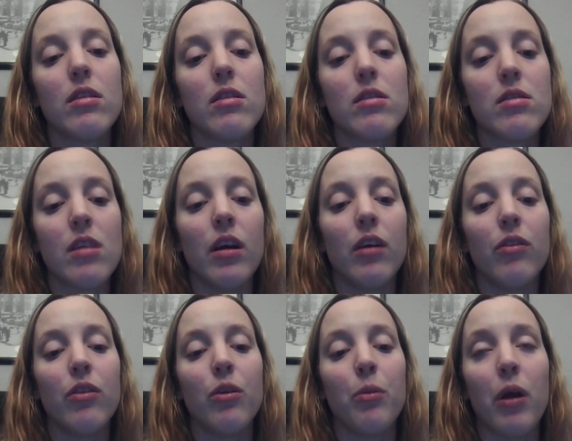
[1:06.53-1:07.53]

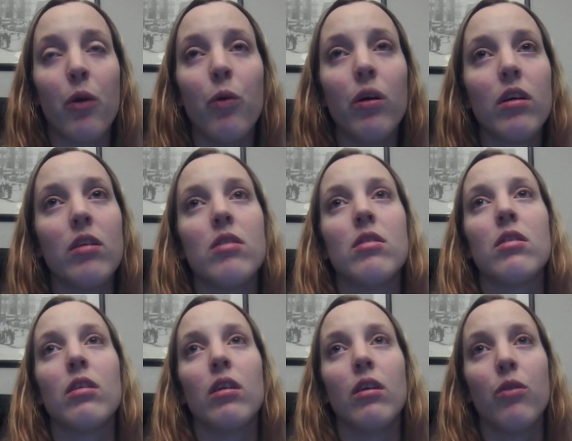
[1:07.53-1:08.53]
saved no matter what, because
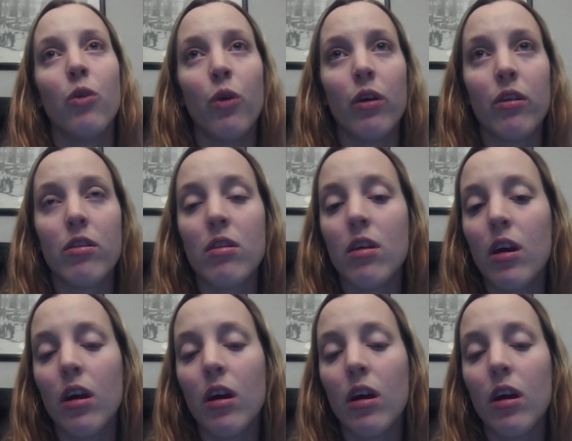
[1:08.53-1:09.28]
of course